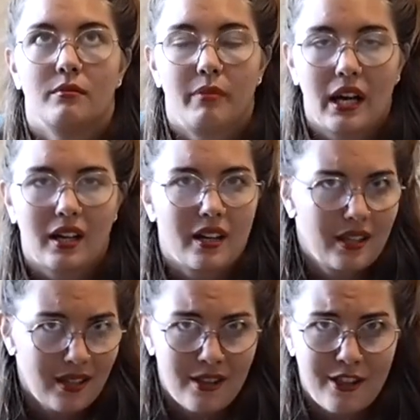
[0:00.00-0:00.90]
back, I
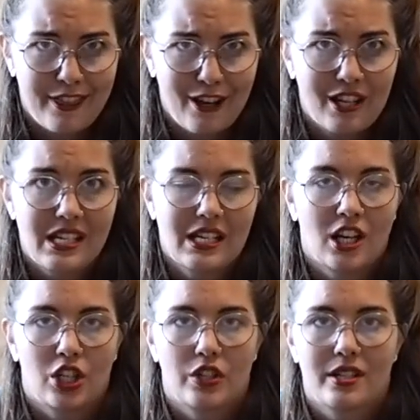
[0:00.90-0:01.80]
think in the
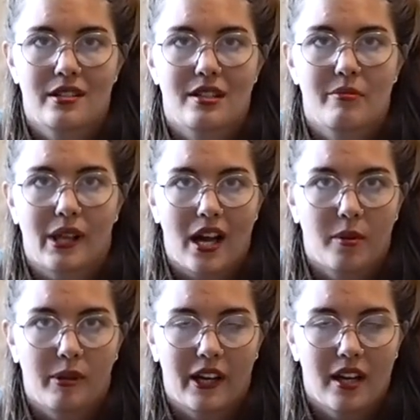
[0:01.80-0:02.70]
1300s, the
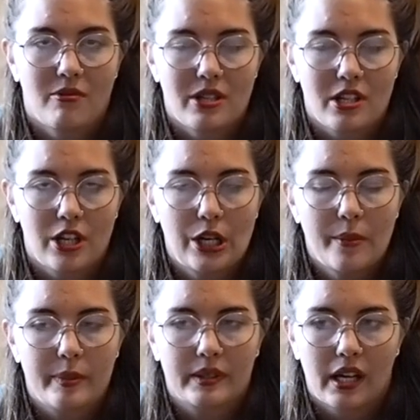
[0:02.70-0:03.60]
Black Plague was in
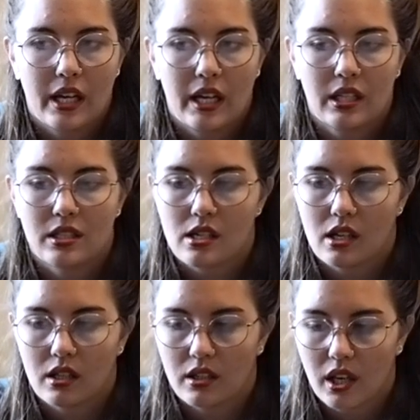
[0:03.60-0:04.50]
Europe, and
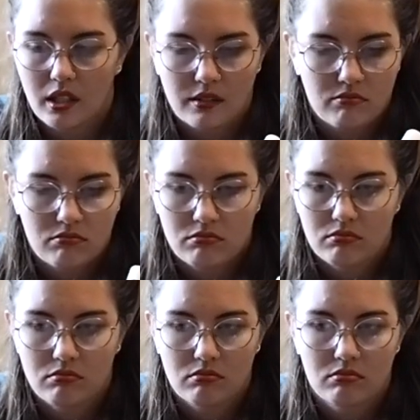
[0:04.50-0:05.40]
like
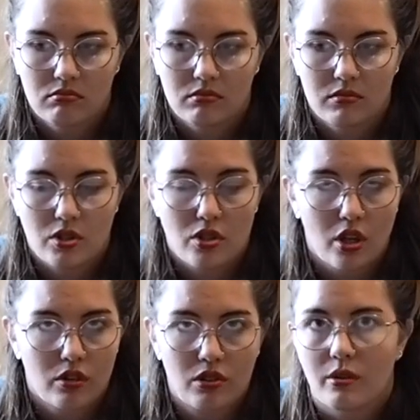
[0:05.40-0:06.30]
so
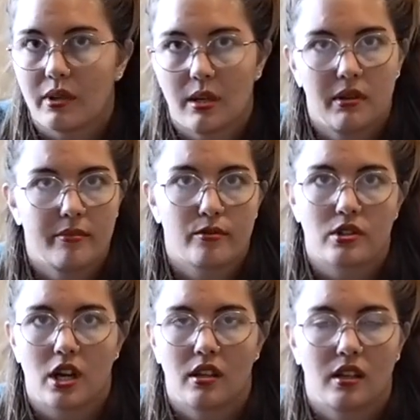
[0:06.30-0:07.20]
many people
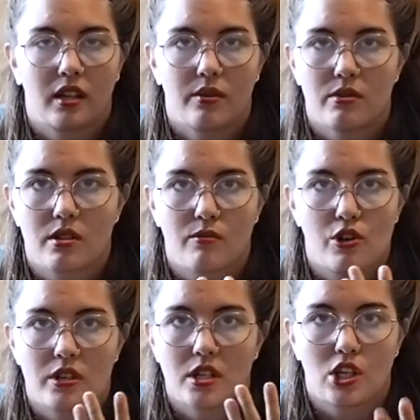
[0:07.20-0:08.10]
died. Like it was the
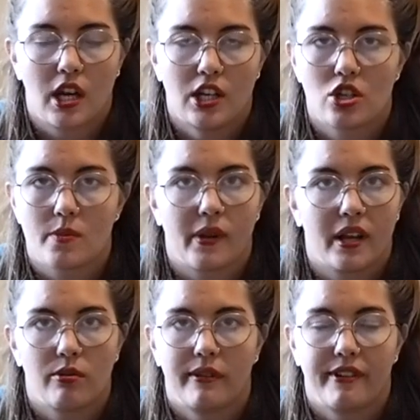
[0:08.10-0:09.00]
most contagious
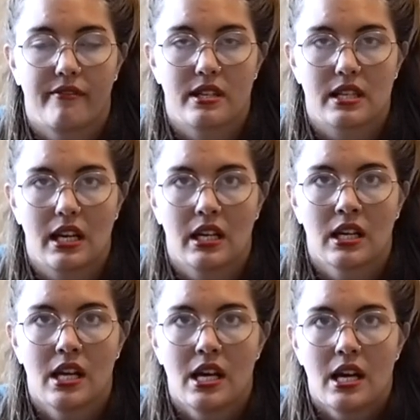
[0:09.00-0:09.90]
plague we've ever seen.